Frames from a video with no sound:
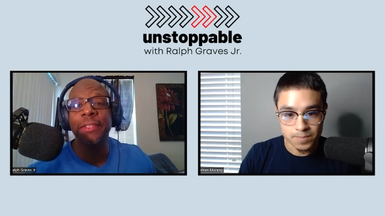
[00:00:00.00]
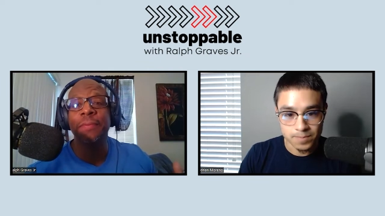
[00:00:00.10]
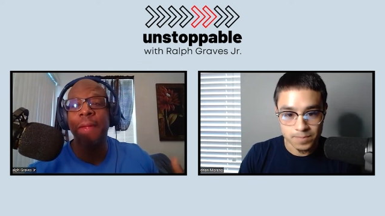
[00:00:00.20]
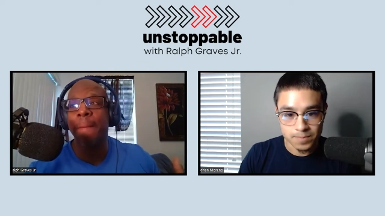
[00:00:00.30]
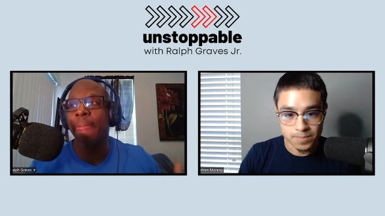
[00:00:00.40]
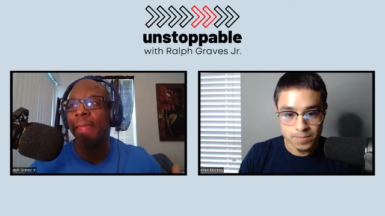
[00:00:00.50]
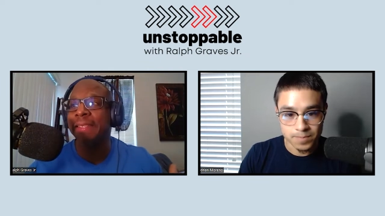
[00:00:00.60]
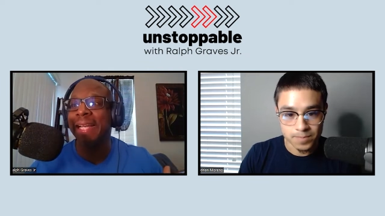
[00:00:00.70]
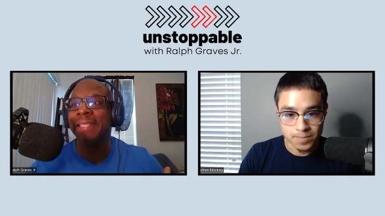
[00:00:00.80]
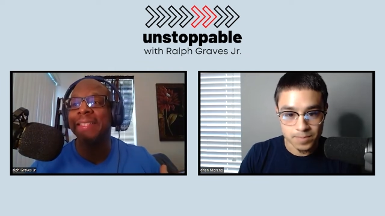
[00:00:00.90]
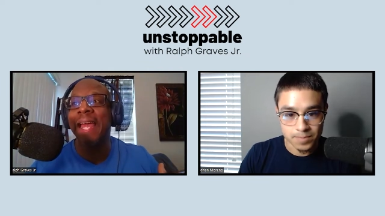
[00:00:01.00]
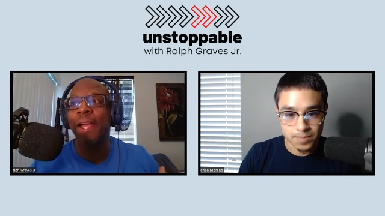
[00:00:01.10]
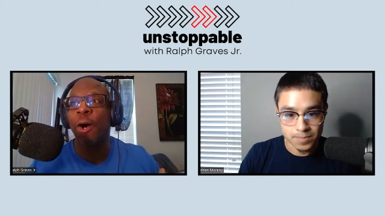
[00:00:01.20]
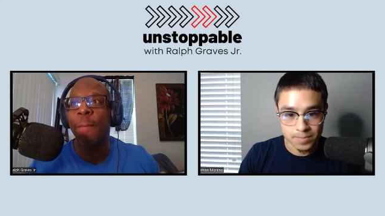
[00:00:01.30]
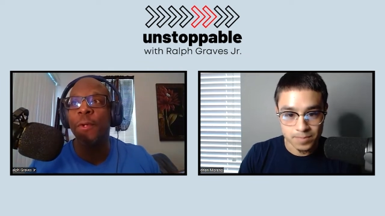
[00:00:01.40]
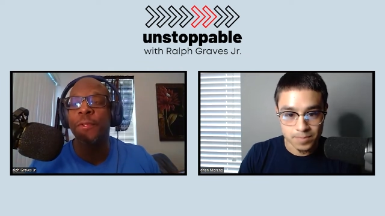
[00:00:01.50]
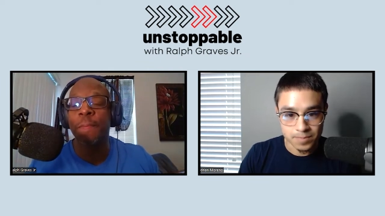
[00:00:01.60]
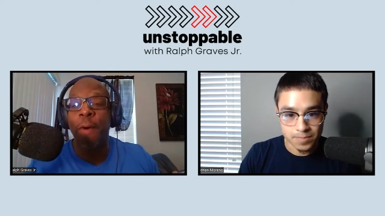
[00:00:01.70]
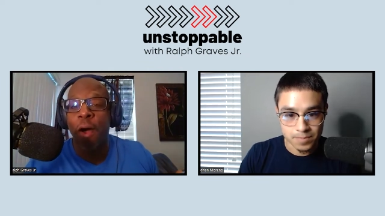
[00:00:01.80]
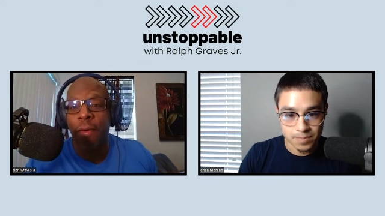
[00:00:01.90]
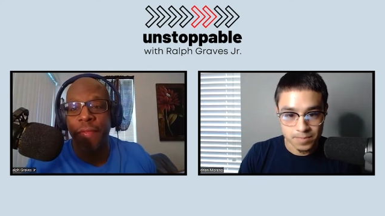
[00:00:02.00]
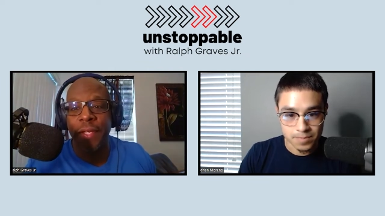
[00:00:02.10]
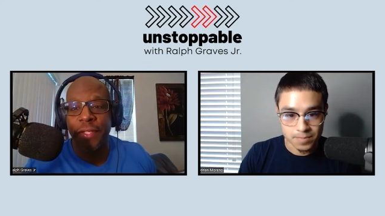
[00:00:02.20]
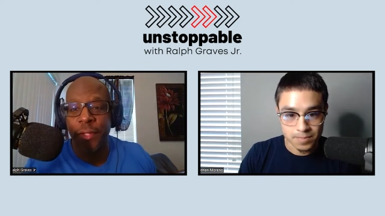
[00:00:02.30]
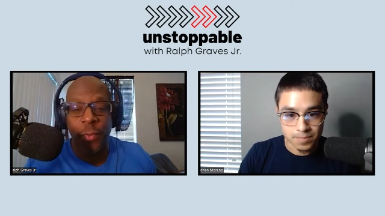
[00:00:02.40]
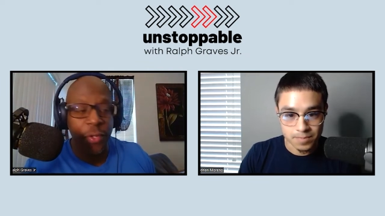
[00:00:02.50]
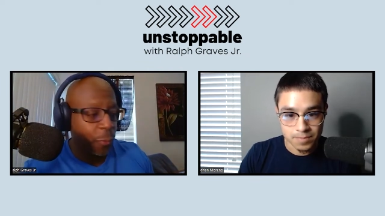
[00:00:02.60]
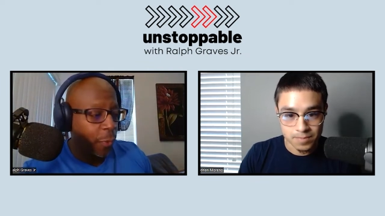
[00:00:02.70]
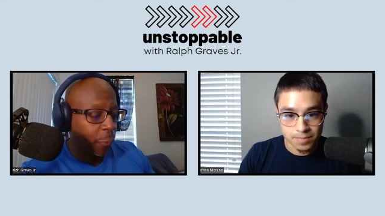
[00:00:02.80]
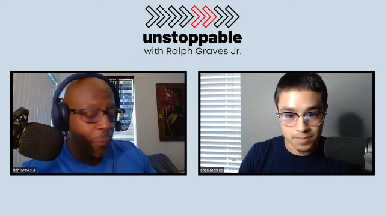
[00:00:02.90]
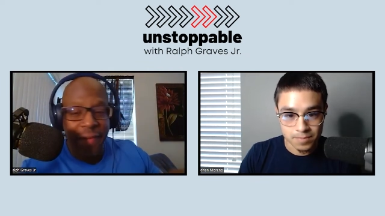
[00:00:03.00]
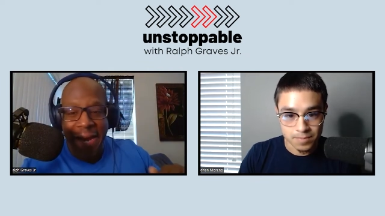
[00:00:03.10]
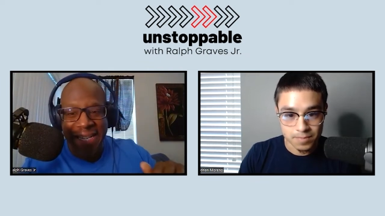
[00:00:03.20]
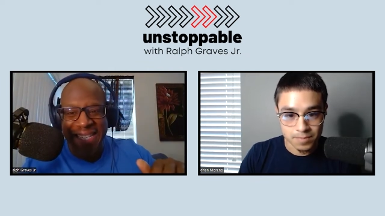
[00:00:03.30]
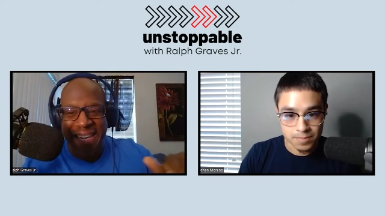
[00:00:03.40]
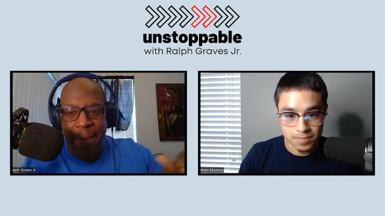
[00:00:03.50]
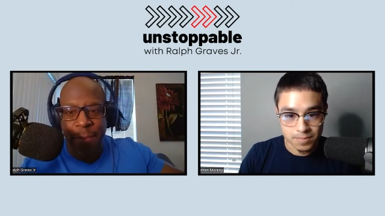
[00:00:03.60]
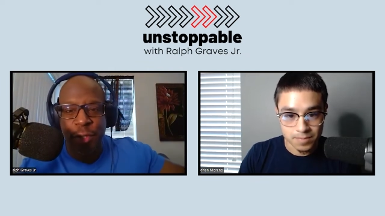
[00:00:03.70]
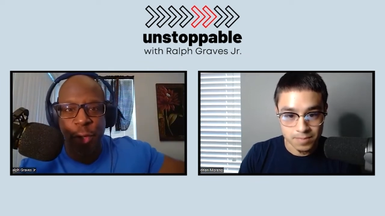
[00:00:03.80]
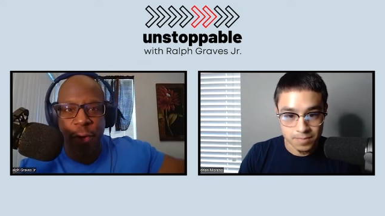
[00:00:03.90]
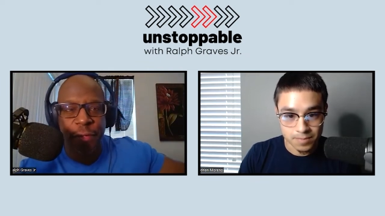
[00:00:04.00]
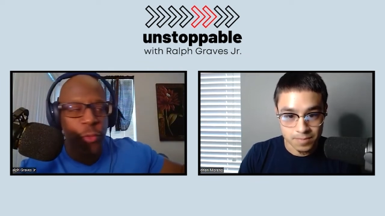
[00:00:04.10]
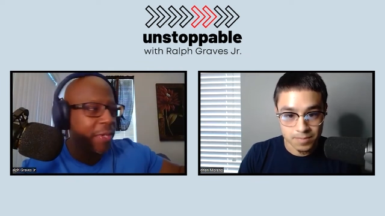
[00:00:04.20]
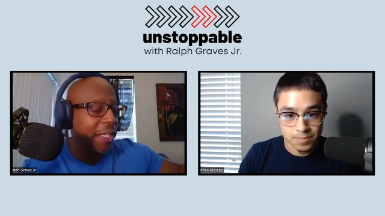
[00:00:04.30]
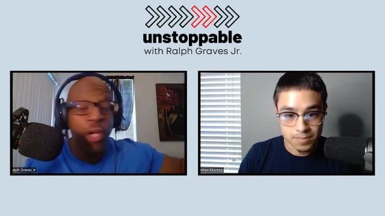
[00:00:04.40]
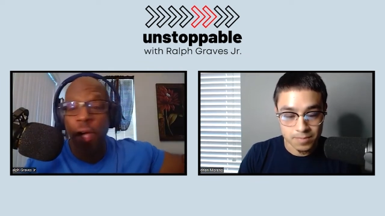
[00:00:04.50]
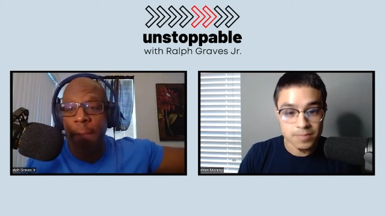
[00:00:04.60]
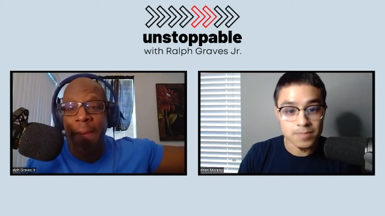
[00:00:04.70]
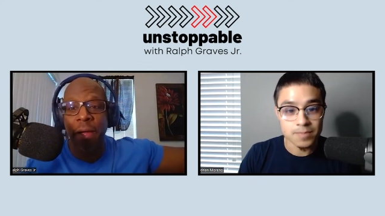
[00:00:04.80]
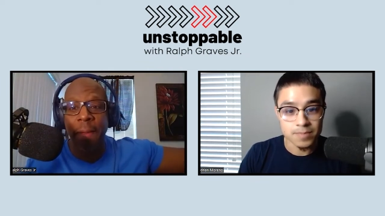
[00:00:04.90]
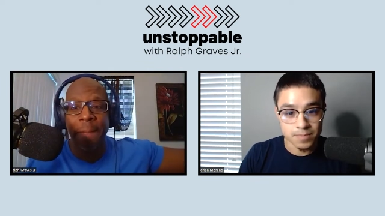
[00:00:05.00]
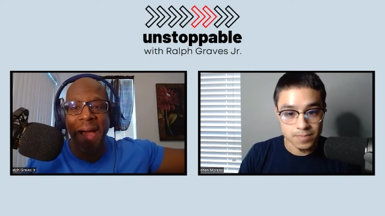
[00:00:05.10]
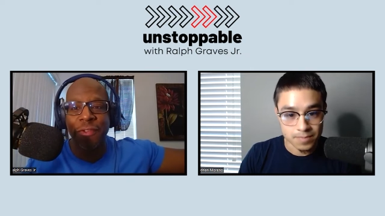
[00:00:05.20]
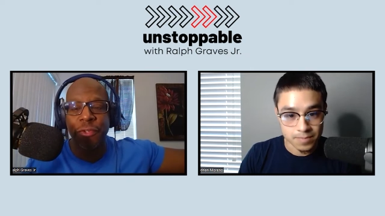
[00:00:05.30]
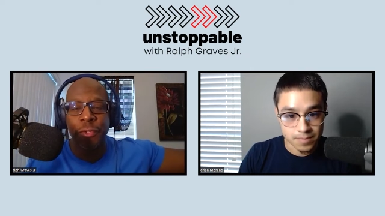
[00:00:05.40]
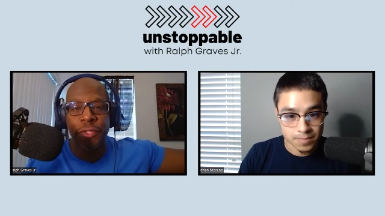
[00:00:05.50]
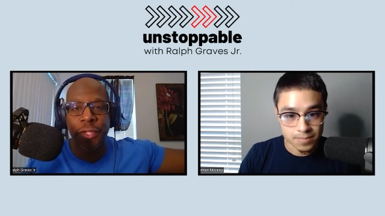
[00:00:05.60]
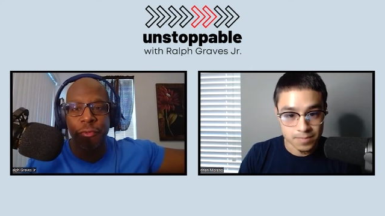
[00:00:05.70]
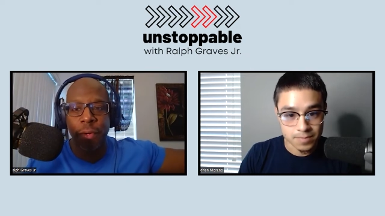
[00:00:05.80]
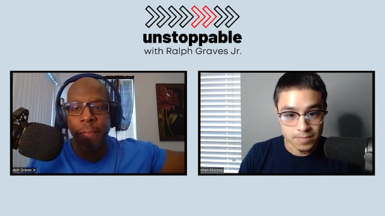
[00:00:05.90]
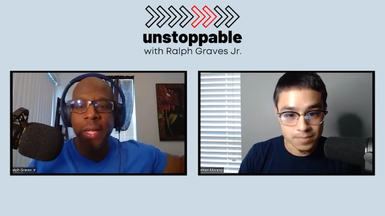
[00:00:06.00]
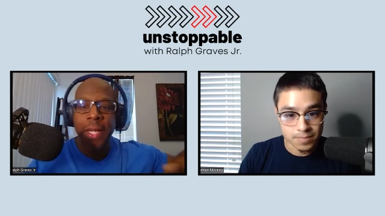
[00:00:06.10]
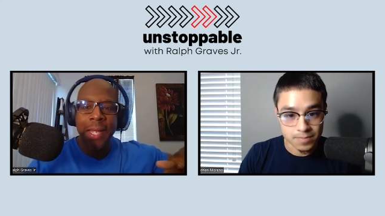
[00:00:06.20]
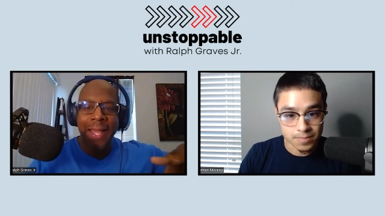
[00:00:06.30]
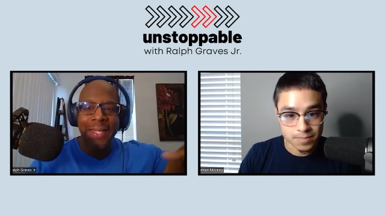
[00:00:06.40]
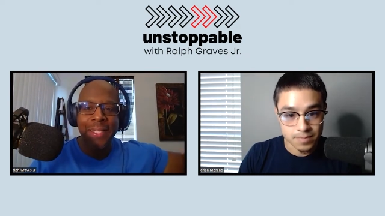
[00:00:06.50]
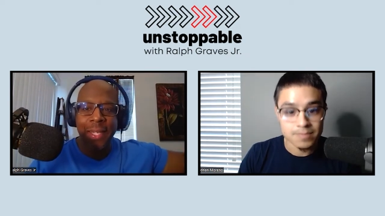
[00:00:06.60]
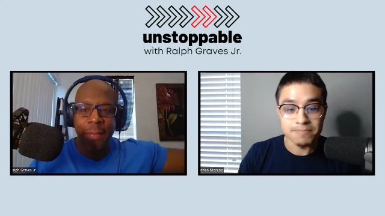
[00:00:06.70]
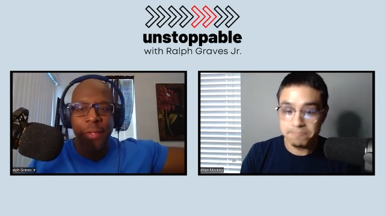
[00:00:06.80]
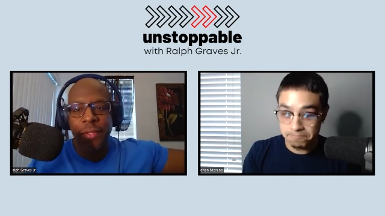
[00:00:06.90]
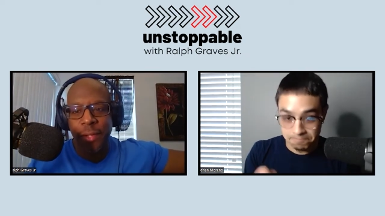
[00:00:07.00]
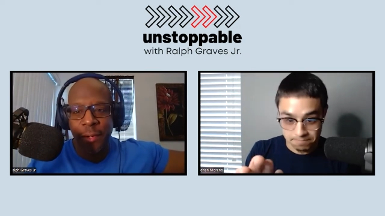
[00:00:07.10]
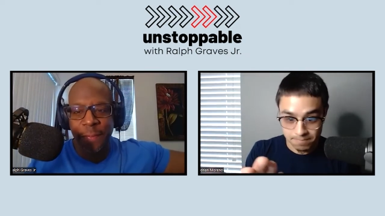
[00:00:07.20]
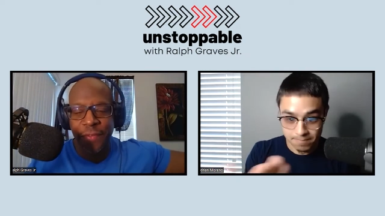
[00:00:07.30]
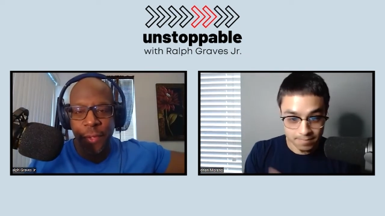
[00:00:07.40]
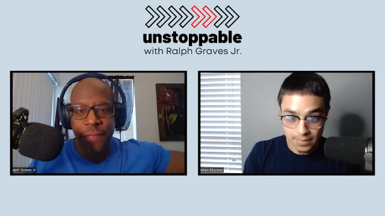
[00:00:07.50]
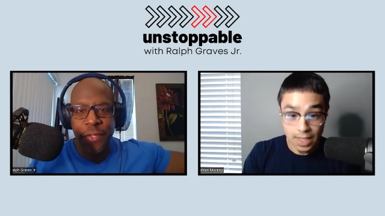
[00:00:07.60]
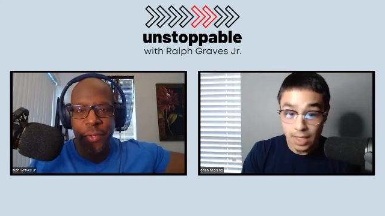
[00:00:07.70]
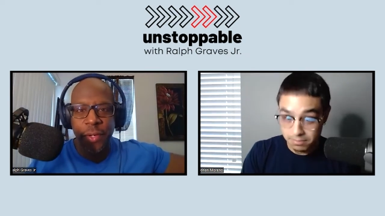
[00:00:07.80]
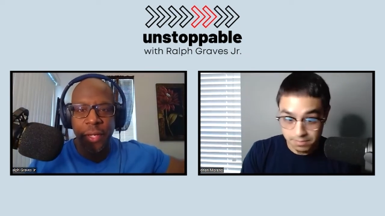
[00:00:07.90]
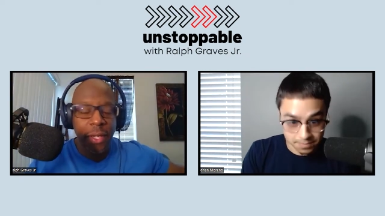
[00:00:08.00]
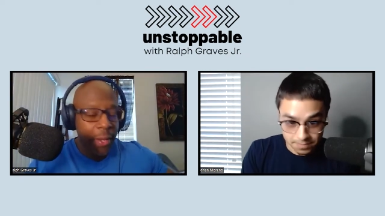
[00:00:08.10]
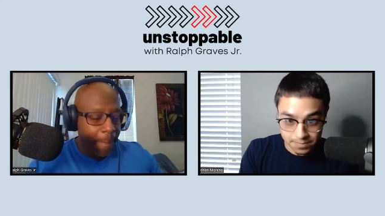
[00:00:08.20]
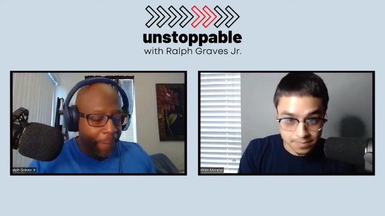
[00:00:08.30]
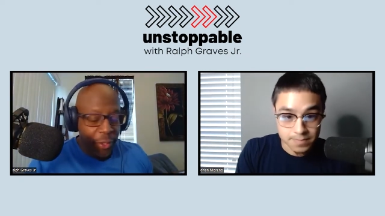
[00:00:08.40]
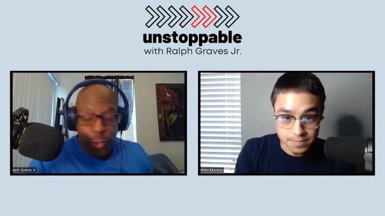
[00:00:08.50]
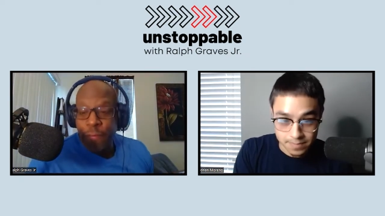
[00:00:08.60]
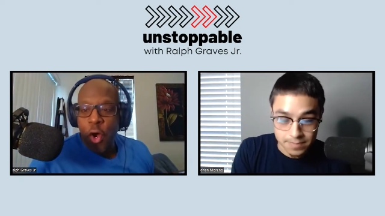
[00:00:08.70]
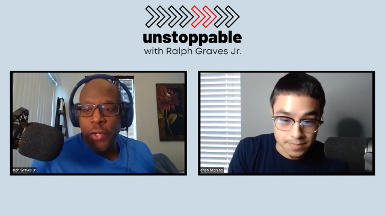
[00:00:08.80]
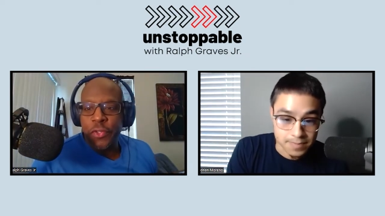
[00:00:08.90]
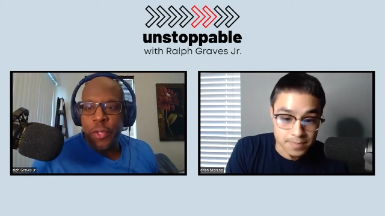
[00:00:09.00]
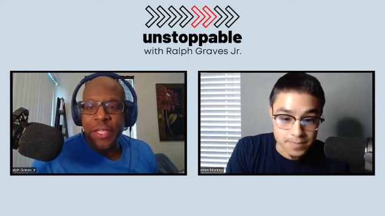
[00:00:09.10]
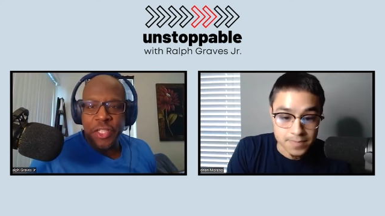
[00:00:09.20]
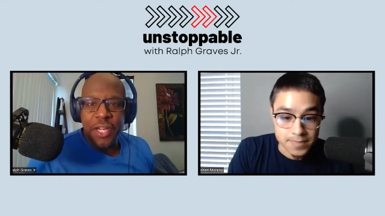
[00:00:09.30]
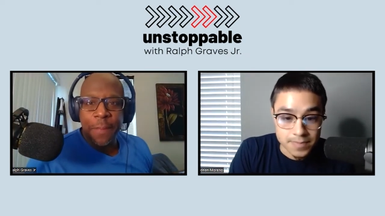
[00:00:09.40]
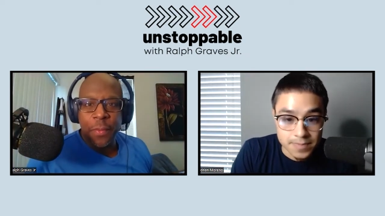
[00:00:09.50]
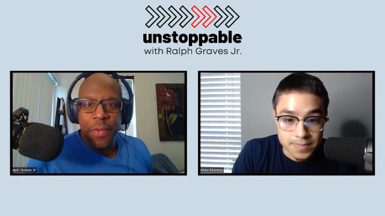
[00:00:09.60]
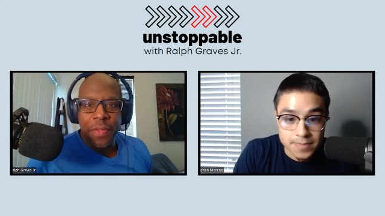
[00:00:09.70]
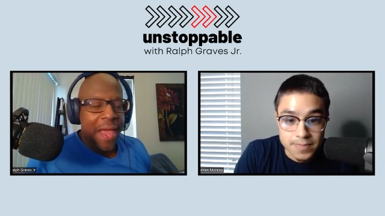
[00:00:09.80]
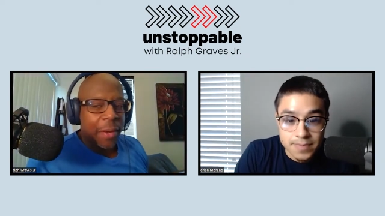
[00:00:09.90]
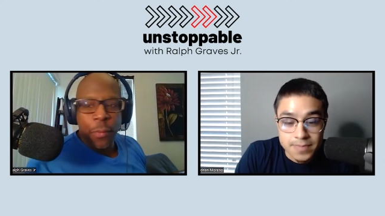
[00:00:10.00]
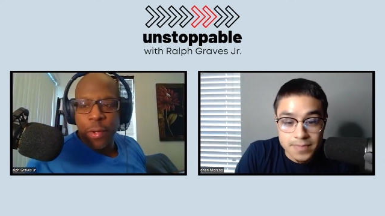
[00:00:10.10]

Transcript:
Speaker 1: is it sounds like almost part of this is is what we kind of skimmed the surface when they talk about imposter syndrome, kind of skimmed the sur- surface yeah. on it. But you've gone so much deeper with that, and